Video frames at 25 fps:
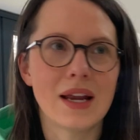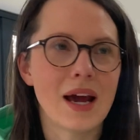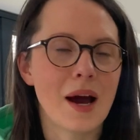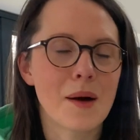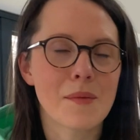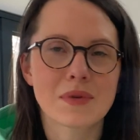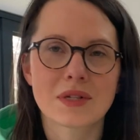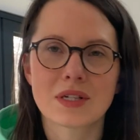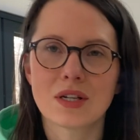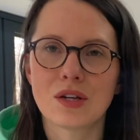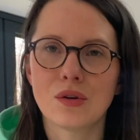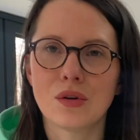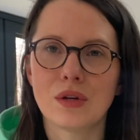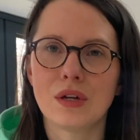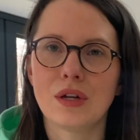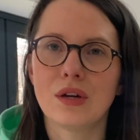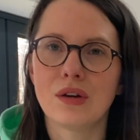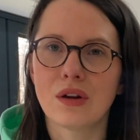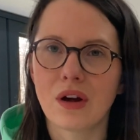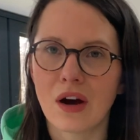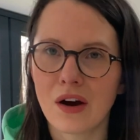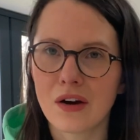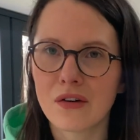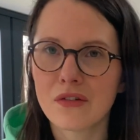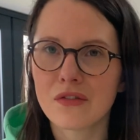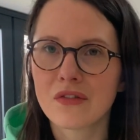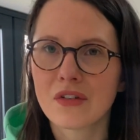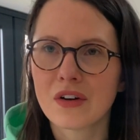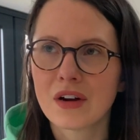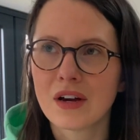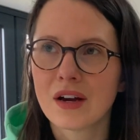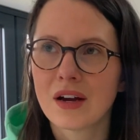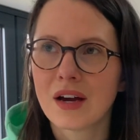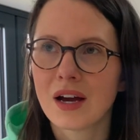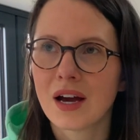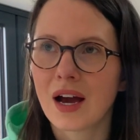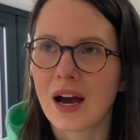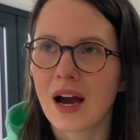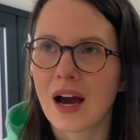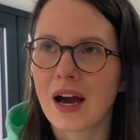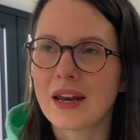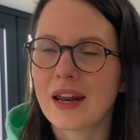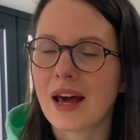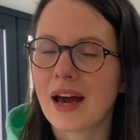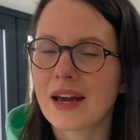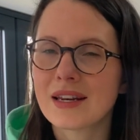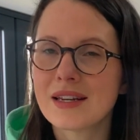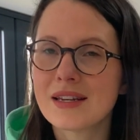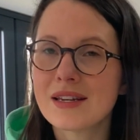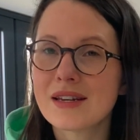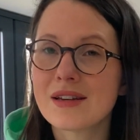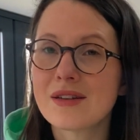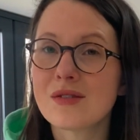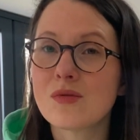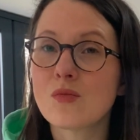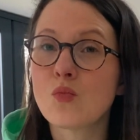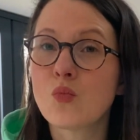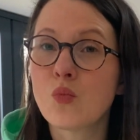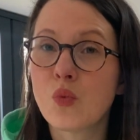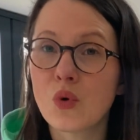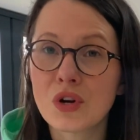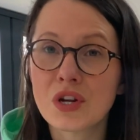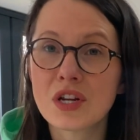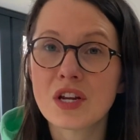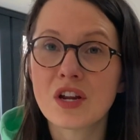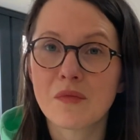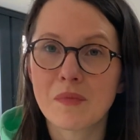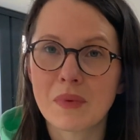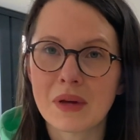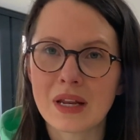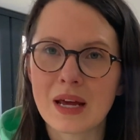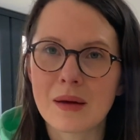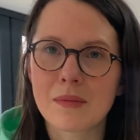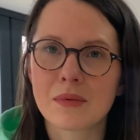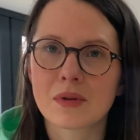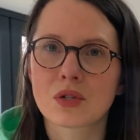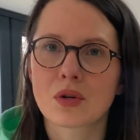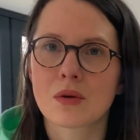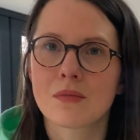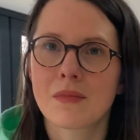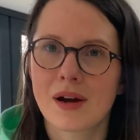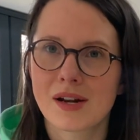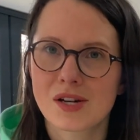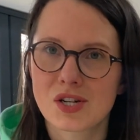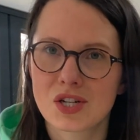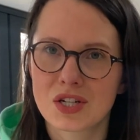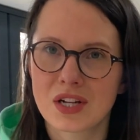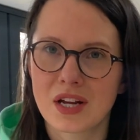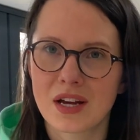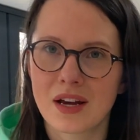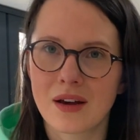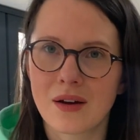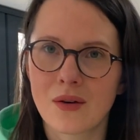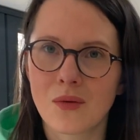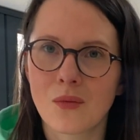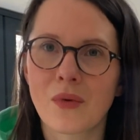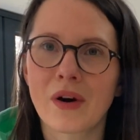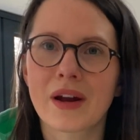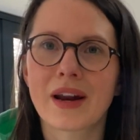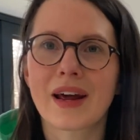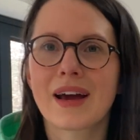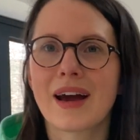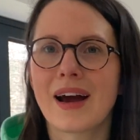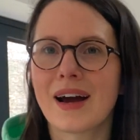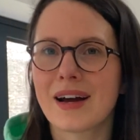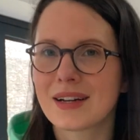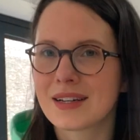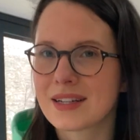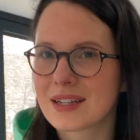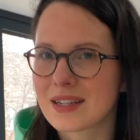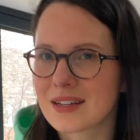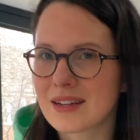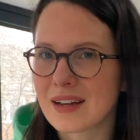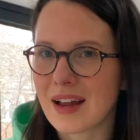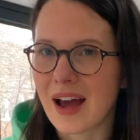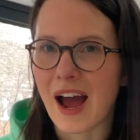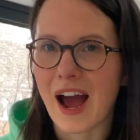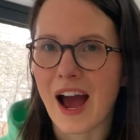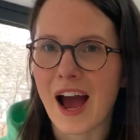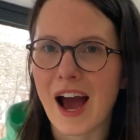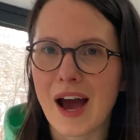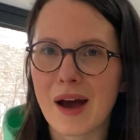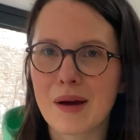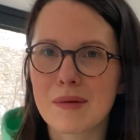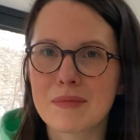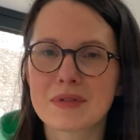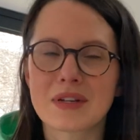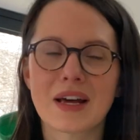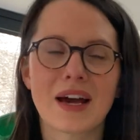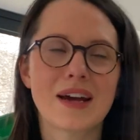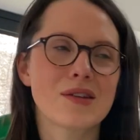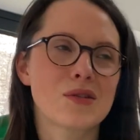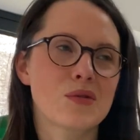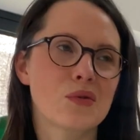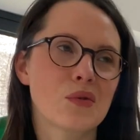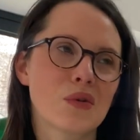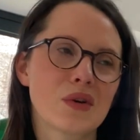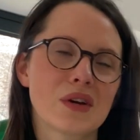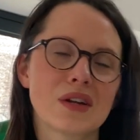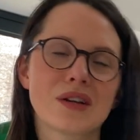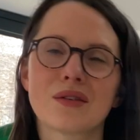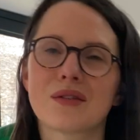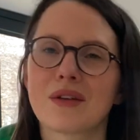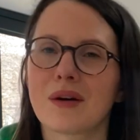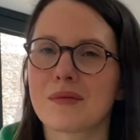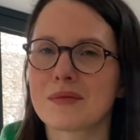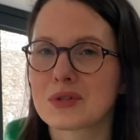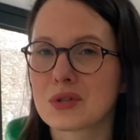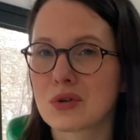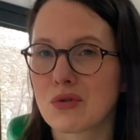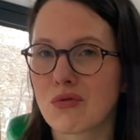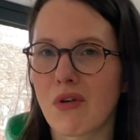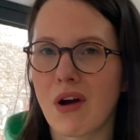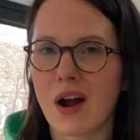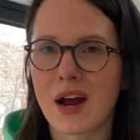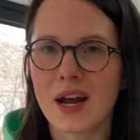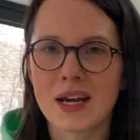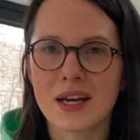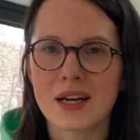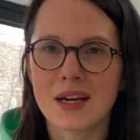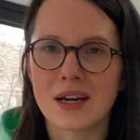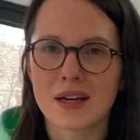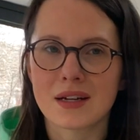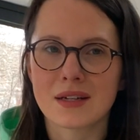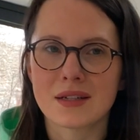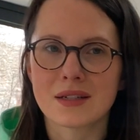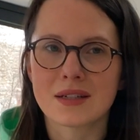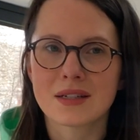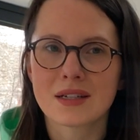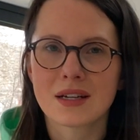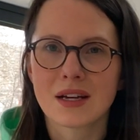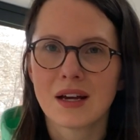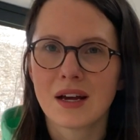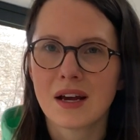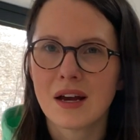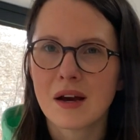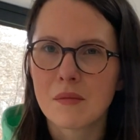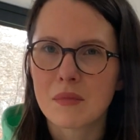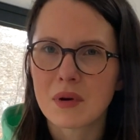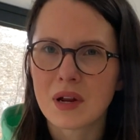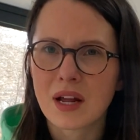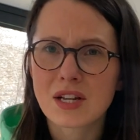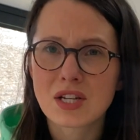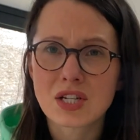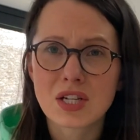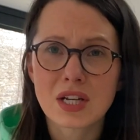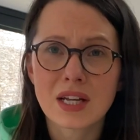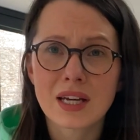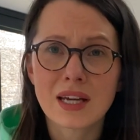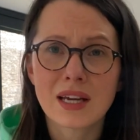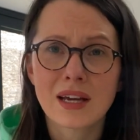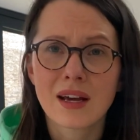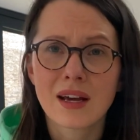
absolutely love, and I wouldn't have been able to imagine it when I had abs. I thought, you know, that was great, but actually,